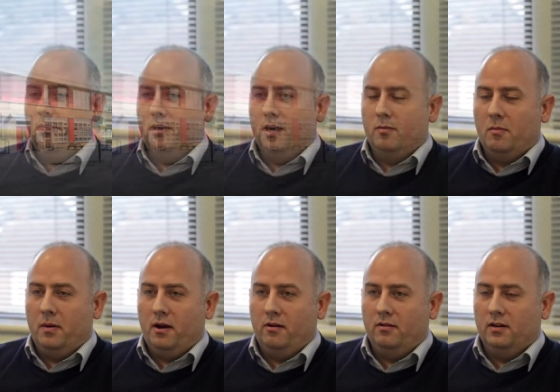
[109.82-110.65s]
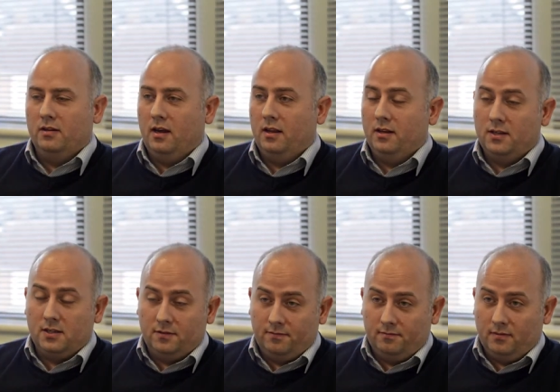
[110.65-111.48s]
became apparent, and this
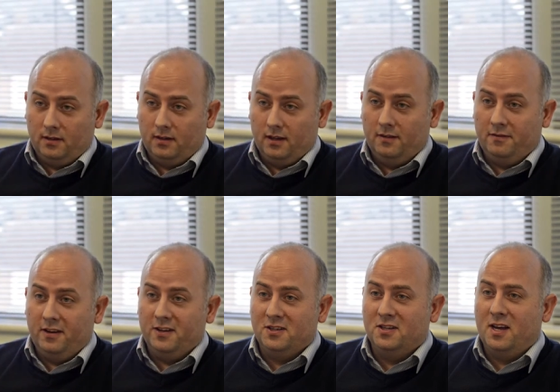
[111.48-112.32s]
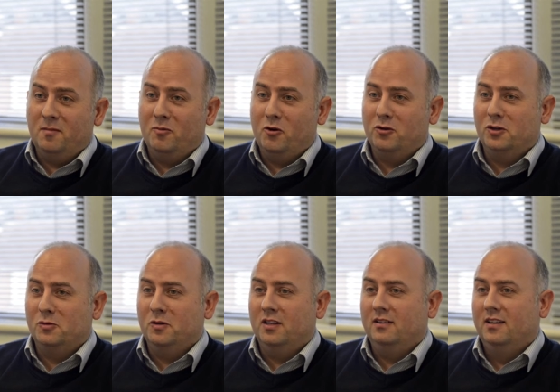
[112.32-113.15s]
is in defence to Dan Morrish as
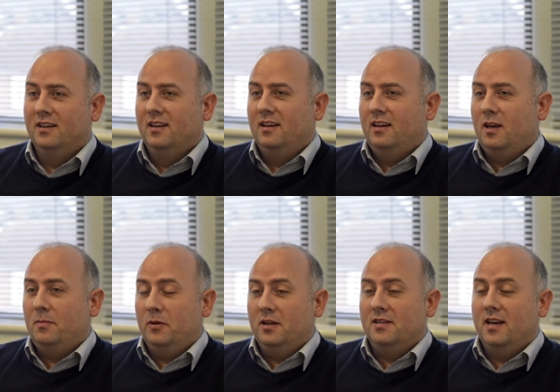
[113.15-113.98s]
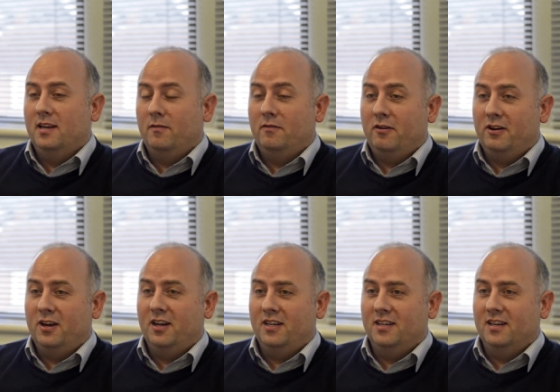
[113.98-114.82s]
well, he put his hand up very
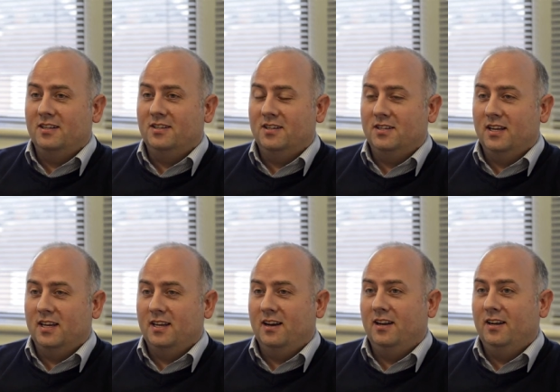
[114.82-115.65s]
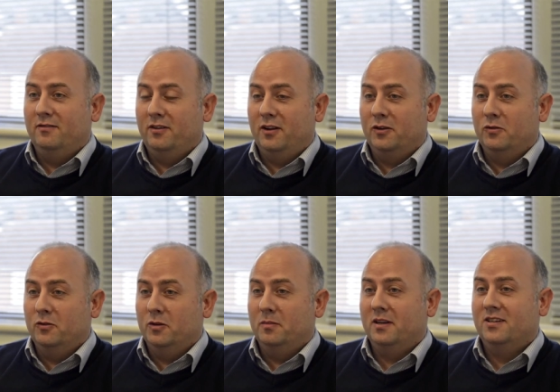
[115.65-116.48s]
early days to say, I live around the
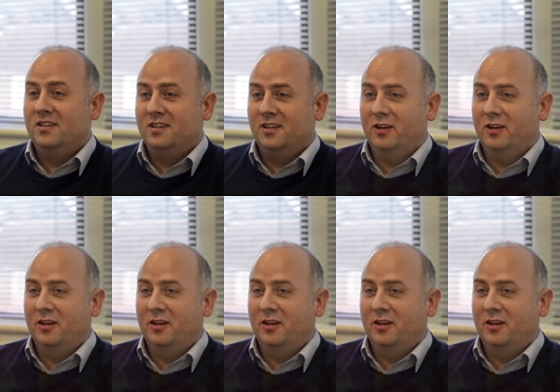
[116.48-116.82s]
corner, my son